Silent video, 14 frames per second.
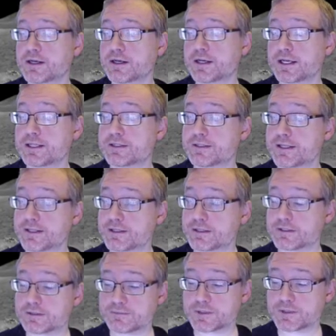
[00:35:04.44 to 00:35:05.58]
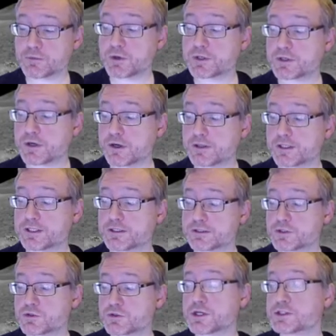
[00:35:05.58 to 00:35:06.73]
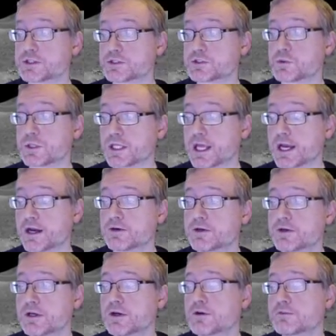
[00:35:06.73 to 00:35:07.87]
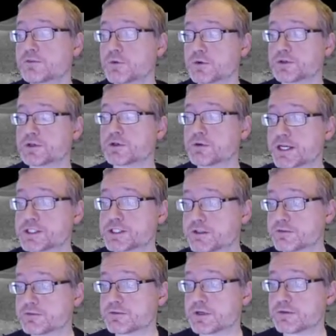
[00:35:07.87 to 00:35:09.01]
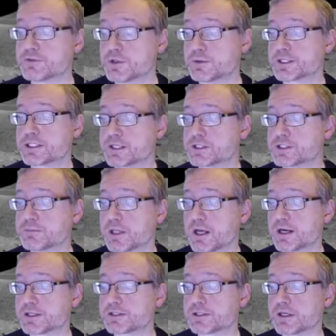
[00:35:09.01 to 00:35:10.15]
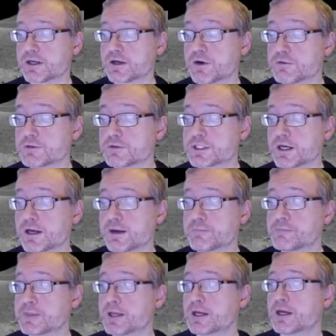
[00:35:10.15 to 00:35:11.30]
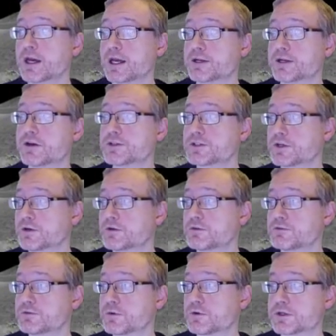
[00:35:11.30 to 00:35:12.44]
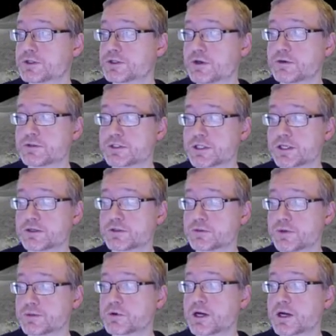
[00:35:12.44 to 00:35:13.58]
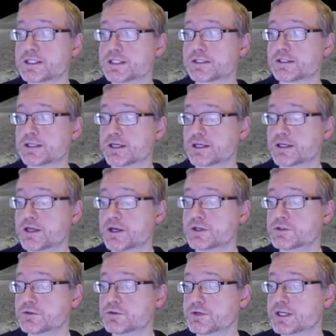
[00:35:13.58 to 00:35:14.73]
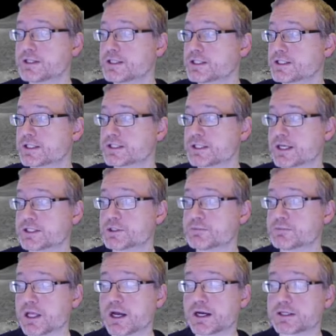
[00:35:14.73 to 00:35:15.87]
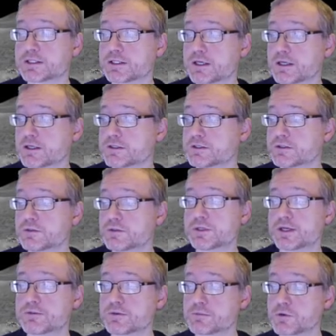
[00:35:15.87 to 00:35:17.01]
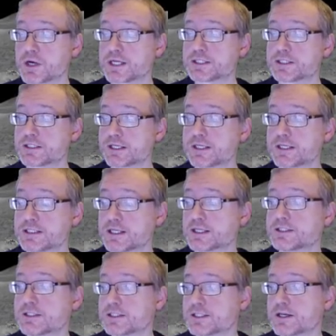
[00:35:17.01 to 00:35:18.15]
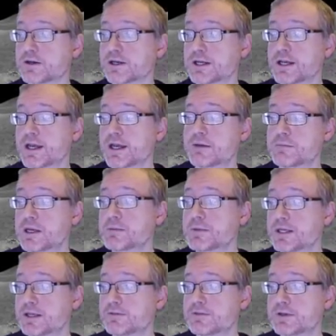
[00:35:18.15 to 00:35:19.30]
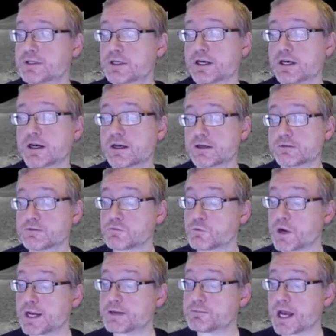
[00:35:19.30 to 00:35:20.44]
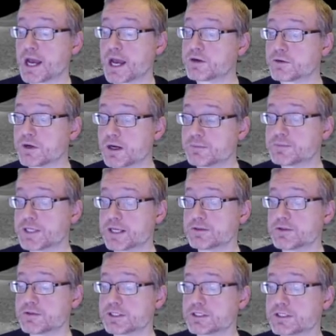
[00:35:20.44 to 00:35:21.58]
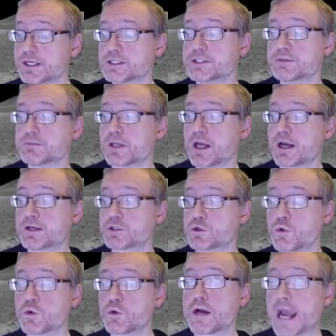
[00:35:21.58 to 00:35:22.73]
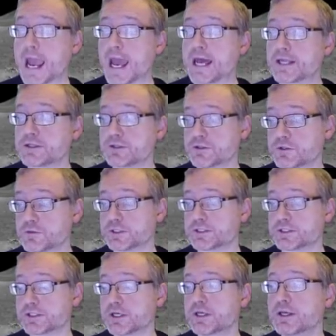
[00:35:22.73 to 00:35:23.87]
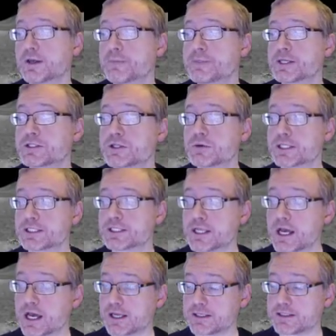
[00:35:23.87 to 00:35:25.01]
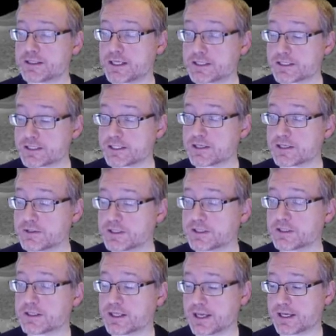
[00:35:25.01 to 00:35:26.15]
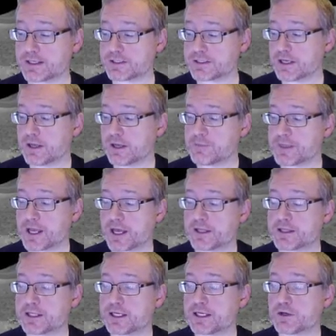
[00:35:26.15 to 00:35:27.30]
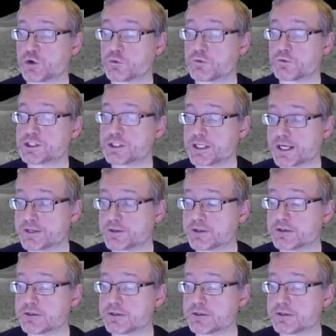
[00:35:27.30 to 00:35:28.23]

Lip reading: and the protocol is structured to allow for the creation of new extension blocks over time, and also for nodes that are doing processing to read these extension blocks, do whatever processing is necessary, and maybe even write back or update those extension blocks or add new ones. So it is not necessarily the case that the originator